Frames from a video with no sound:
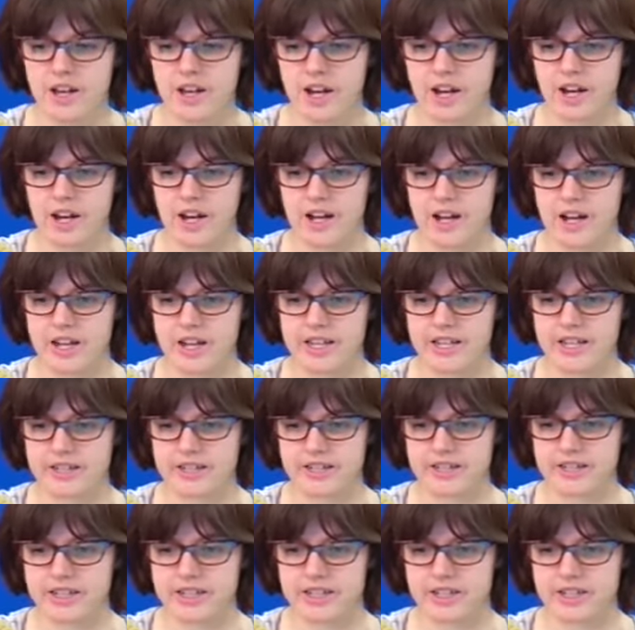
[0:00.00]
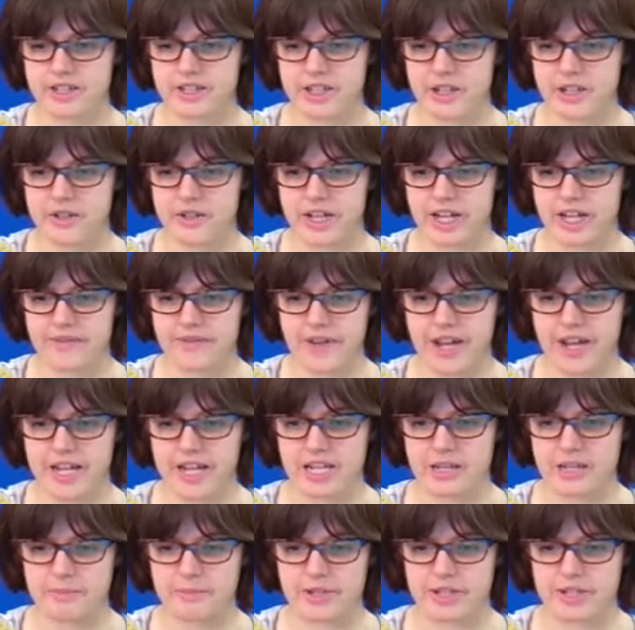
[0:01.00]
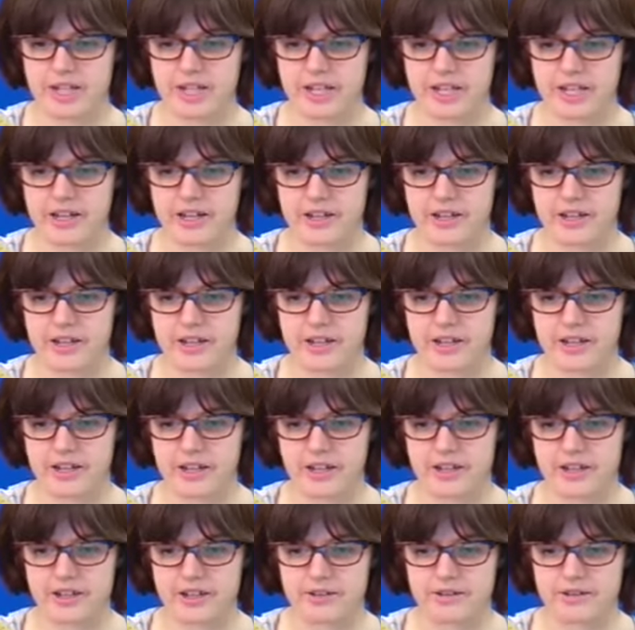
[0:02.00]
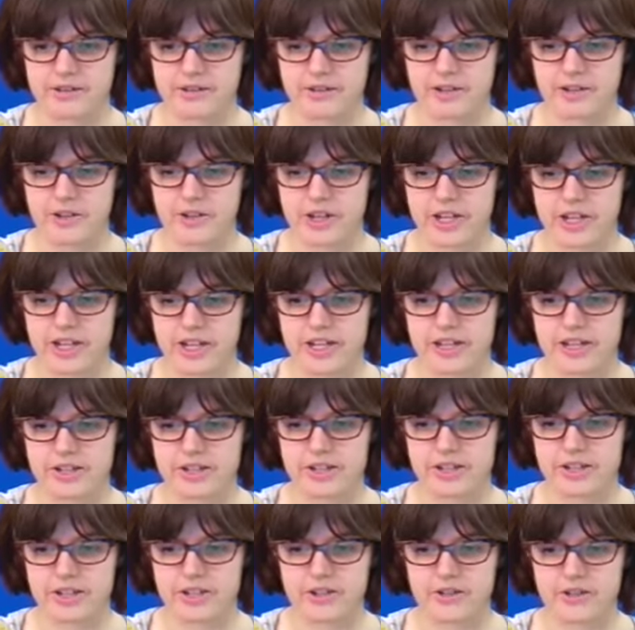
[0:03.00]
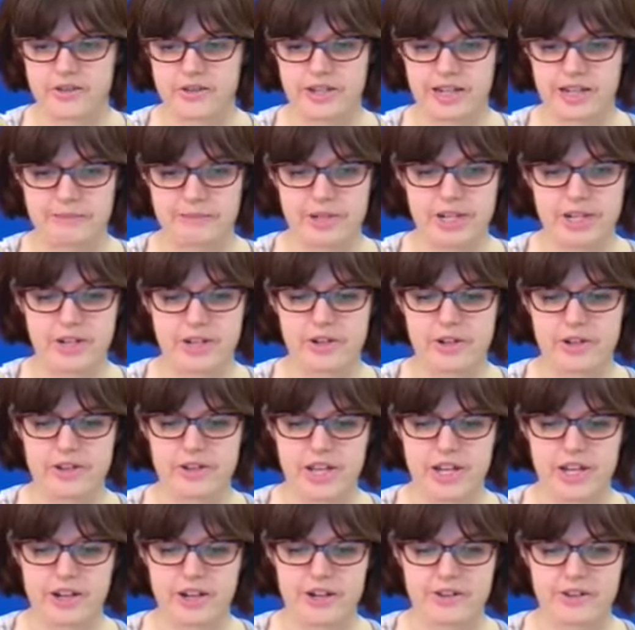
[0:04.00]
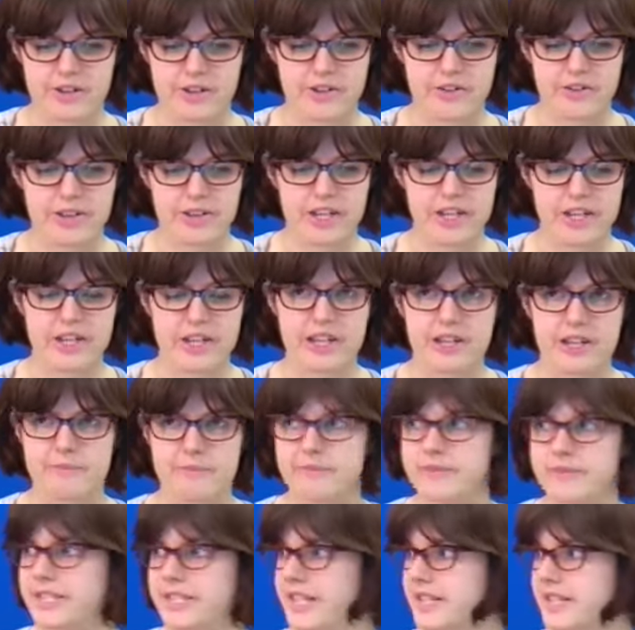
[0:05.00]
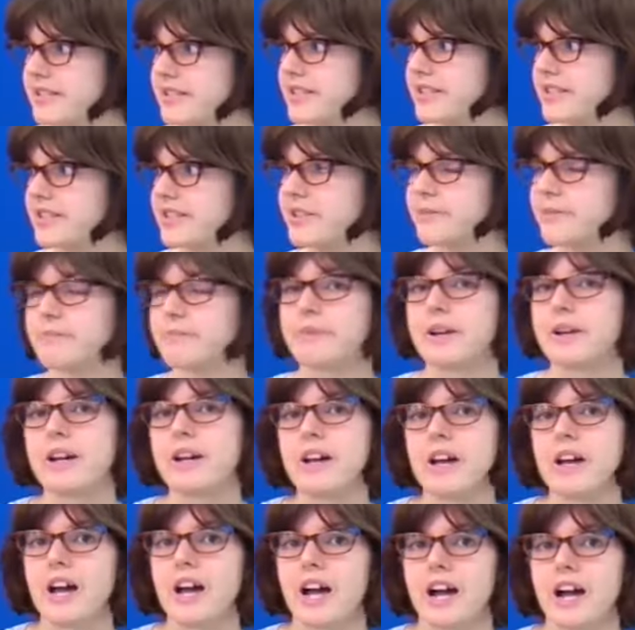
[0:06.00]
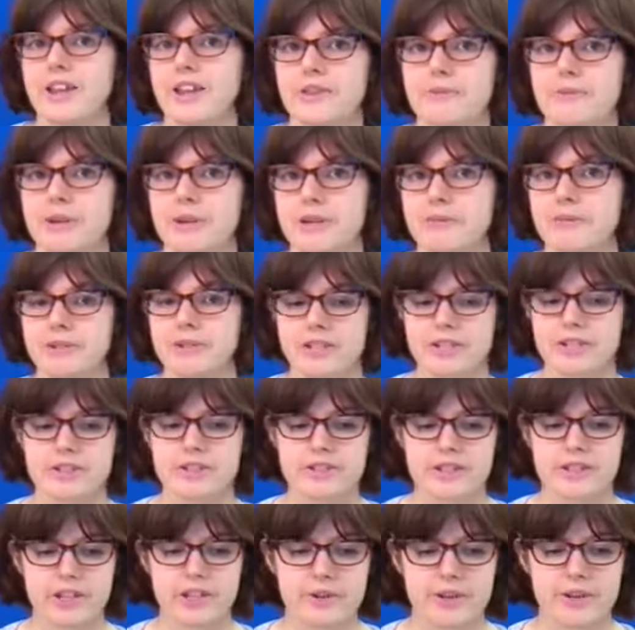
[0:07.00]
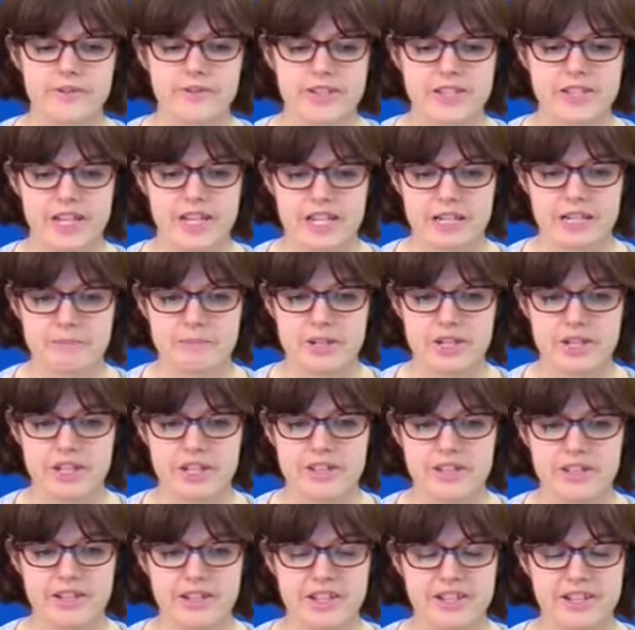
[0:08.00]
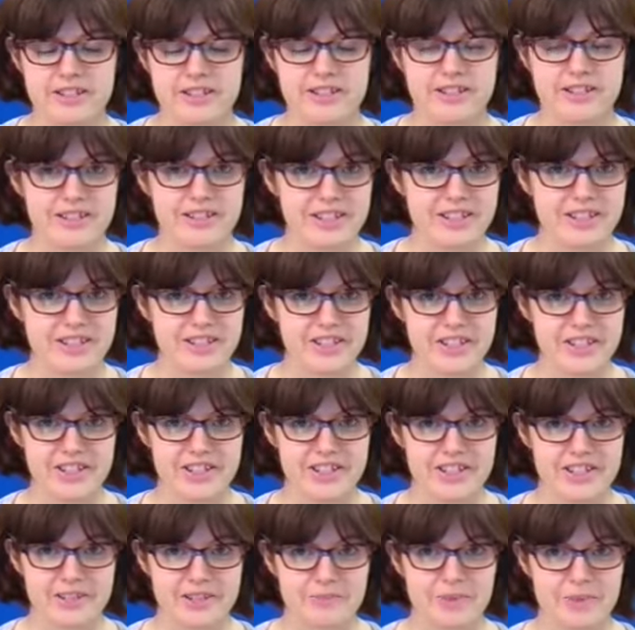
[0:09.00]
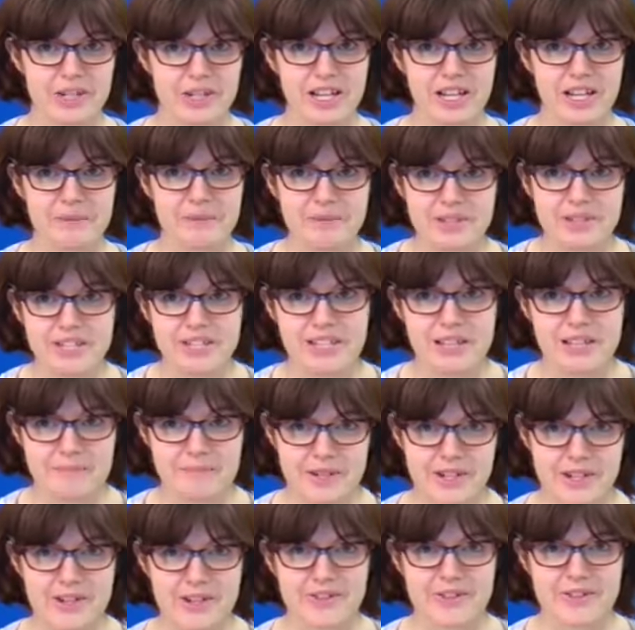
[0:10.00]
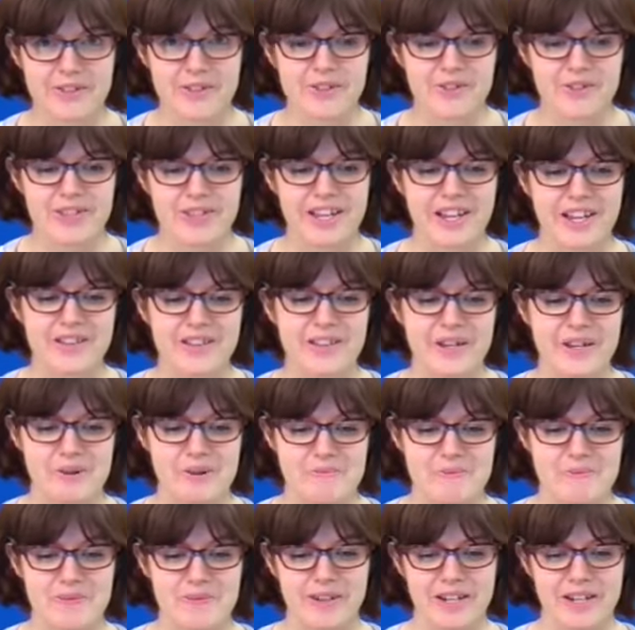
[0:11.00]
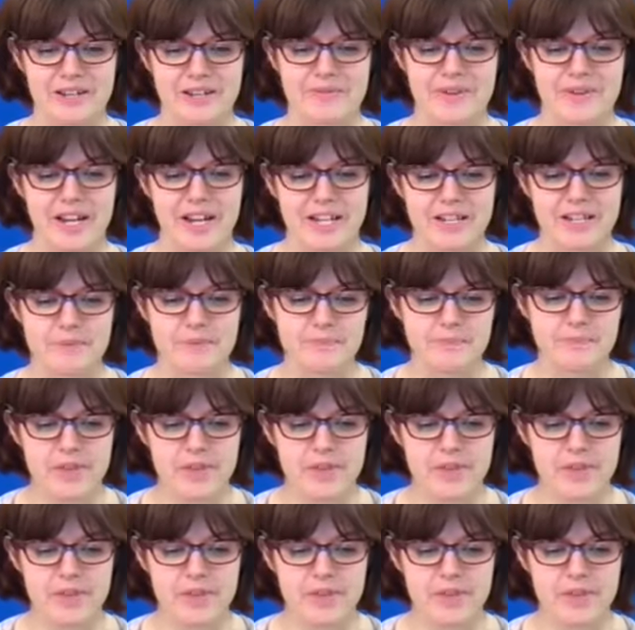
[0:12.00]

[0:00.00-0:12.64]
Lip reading: I still don't have anybody logging in to let me know who they are on the text system at the moment. So if there's anybody that is listening to this and would like you to let me know that you're there, that would be really great.